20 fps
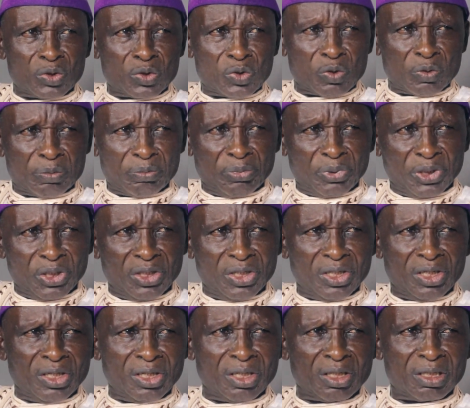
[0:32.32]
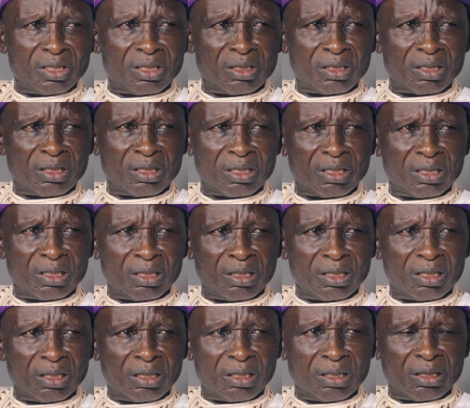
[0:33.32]
to be
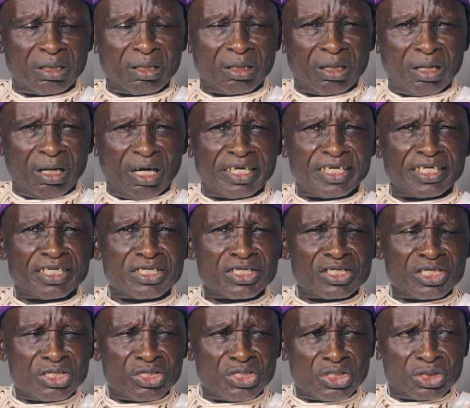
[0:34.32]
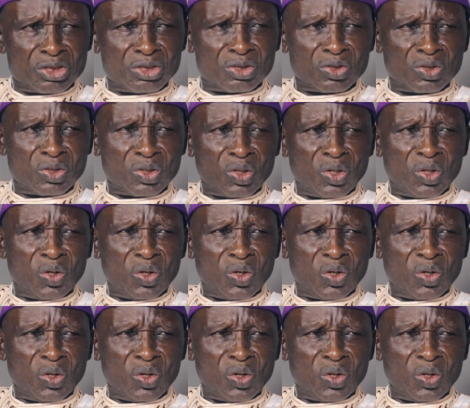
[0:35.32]
an indigene